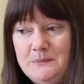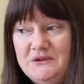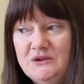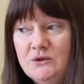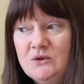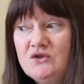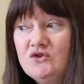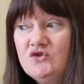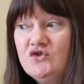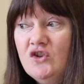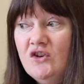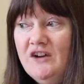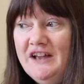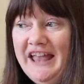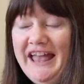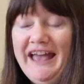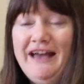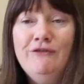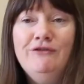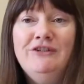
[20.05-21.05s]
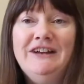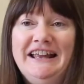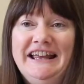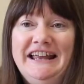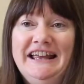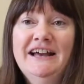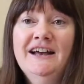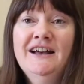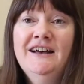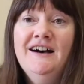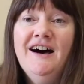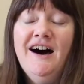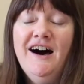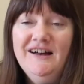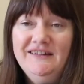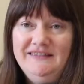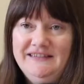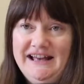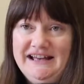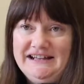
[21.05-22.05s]
So it's drawing heavily
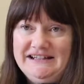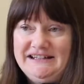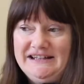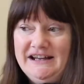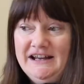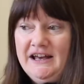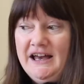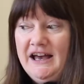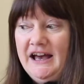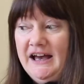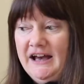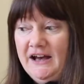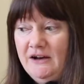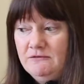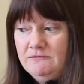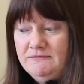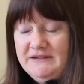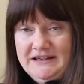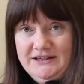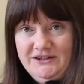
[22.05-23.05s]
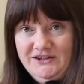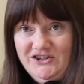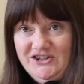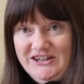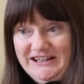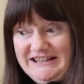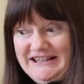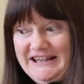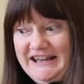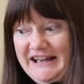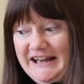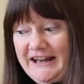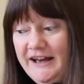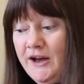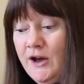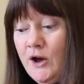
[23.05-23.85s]
on that research idea,